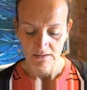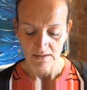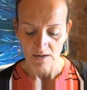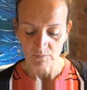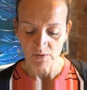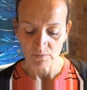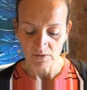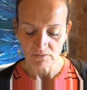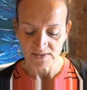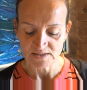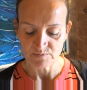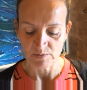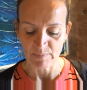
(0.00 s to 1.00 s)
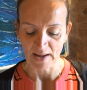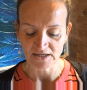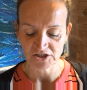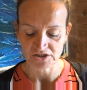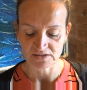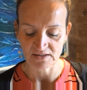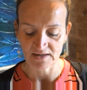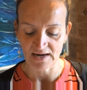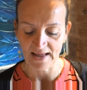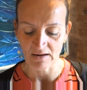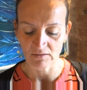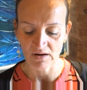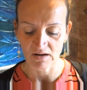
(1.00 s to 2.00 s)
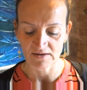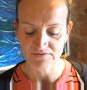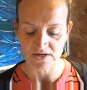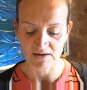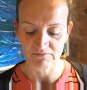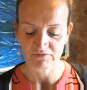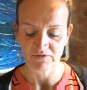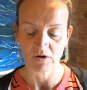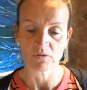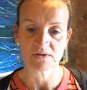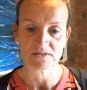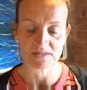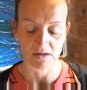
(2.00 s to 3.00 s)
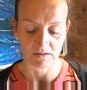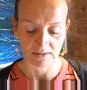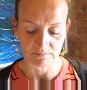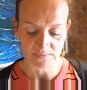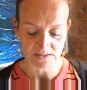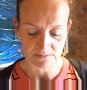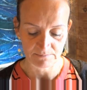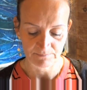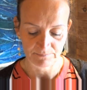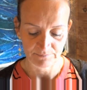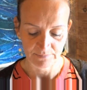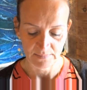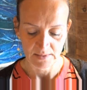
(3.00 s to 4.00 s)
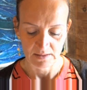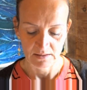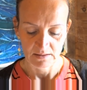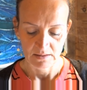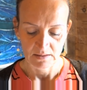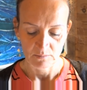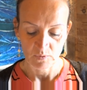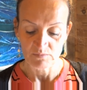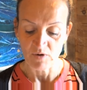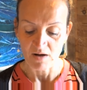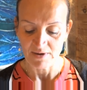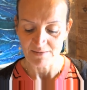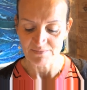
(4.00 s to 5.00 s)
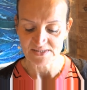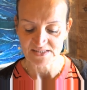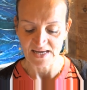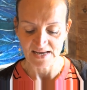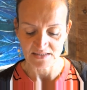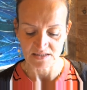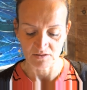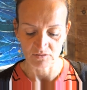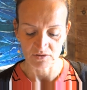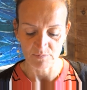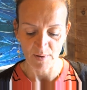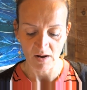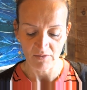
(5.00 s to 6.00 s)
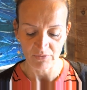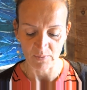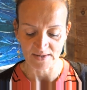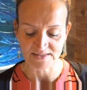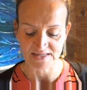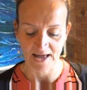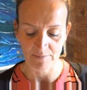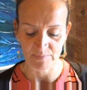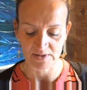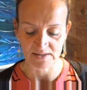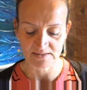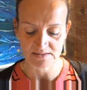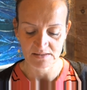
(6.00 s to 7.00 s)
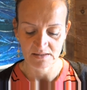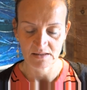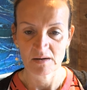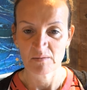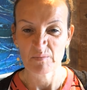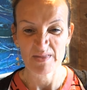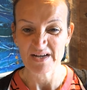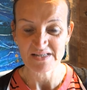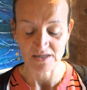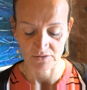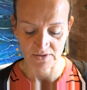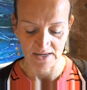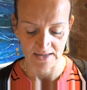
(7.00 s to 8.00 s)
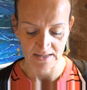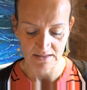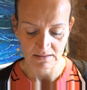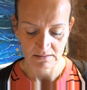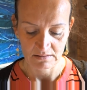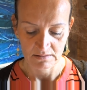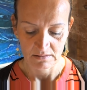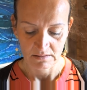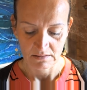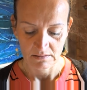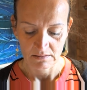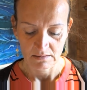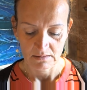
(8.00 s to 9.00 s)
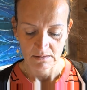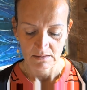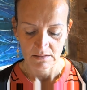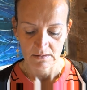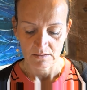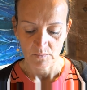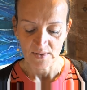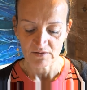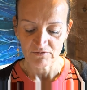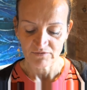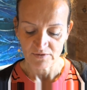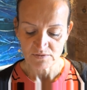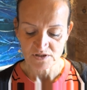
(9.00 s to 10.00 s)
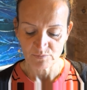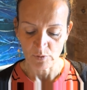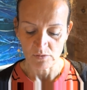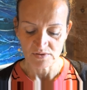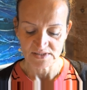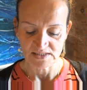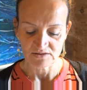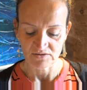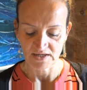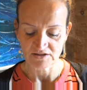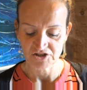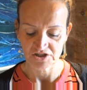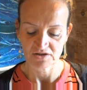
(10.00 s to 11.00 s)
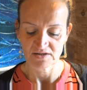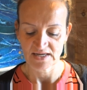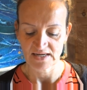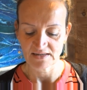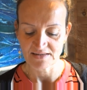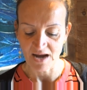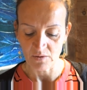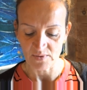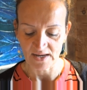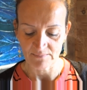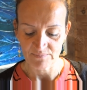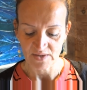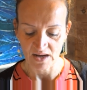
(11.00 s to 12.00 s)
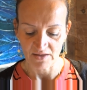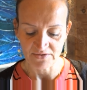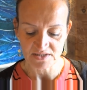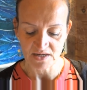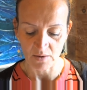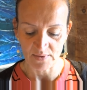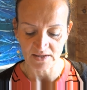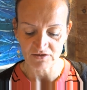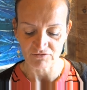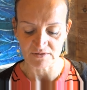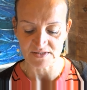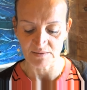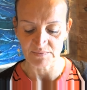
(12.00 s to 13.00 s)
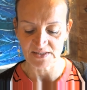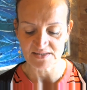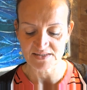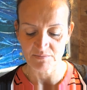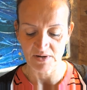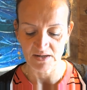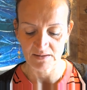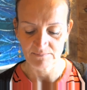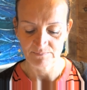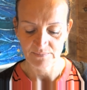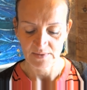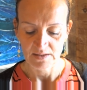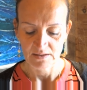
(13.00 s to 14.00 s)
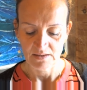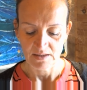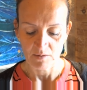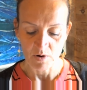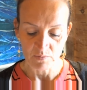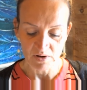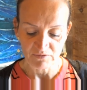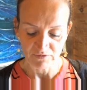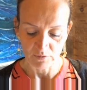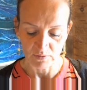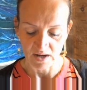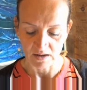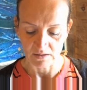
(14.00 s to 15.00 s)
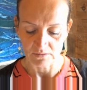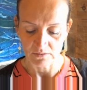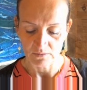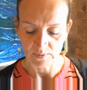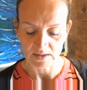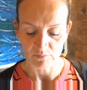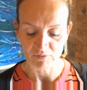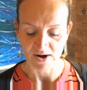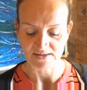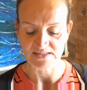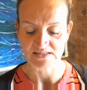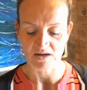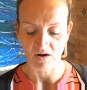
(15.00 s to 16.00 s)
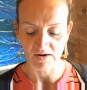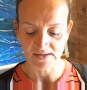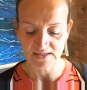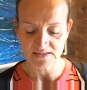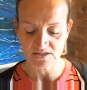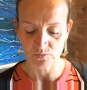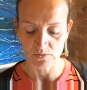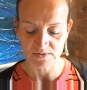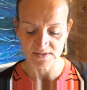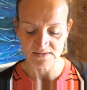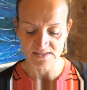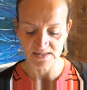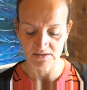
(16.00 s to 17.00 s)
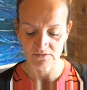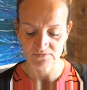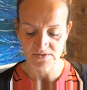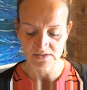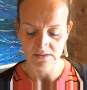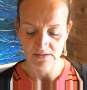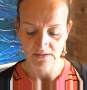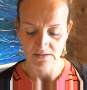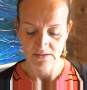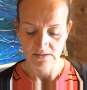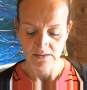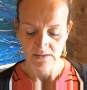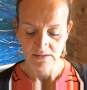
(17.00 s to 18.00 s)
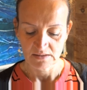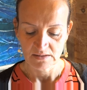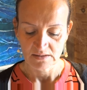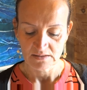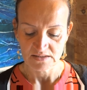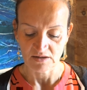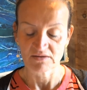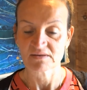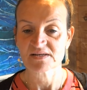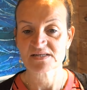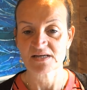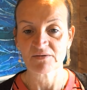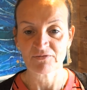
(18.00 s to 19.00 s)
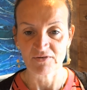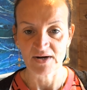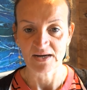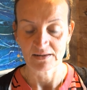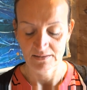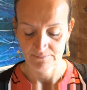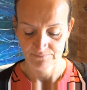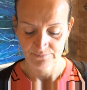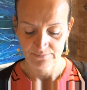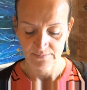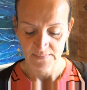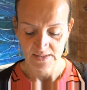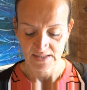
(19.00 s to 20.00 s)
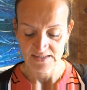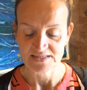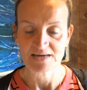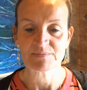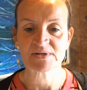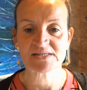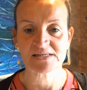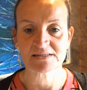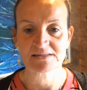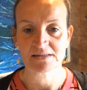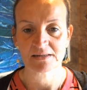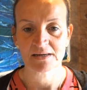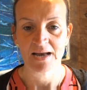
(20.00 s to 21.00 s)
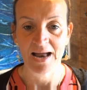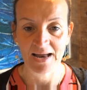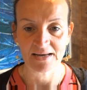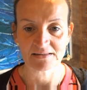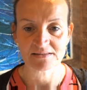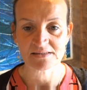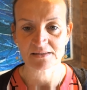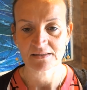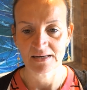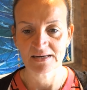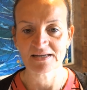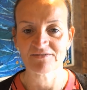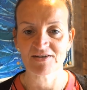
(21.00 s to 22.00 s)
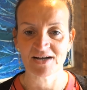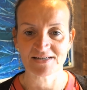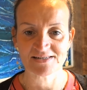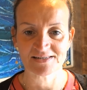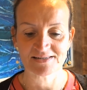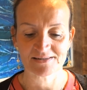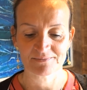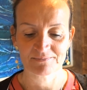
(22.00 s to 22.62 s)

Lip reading: And we will need to be patient and allow life to unfold at times. We might make mistakes along the pathway to happiness, but that's okay. We can feel supported on our journey knowing that others are going through something similar. And when we feel low, we can practice kindness towards ourselves so that the suffering is limited and alleviated.